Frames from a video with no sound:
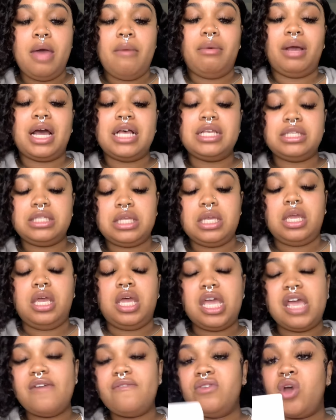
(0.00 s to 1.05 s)
Because
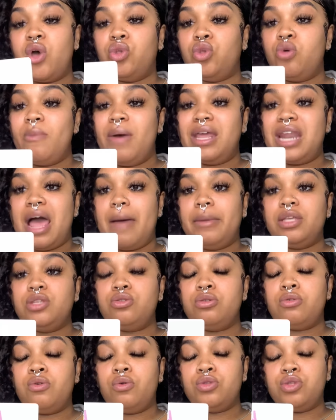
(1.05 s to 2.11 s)
even though you may not be
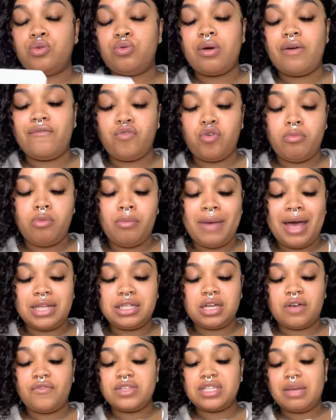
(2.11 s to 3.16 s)
do doing full moon
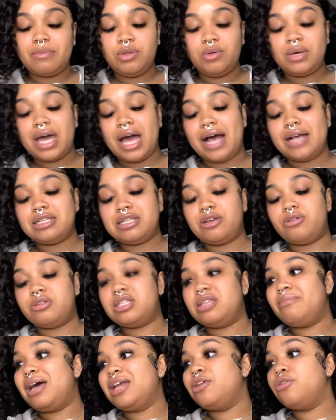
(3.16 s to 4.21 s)
magic, for some of you guys here,
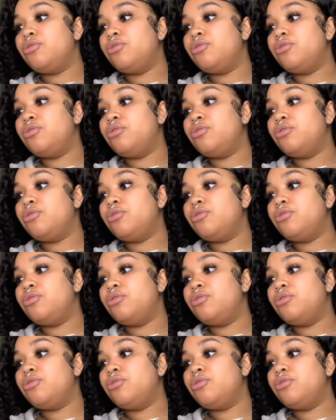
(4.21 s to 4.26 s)
somebody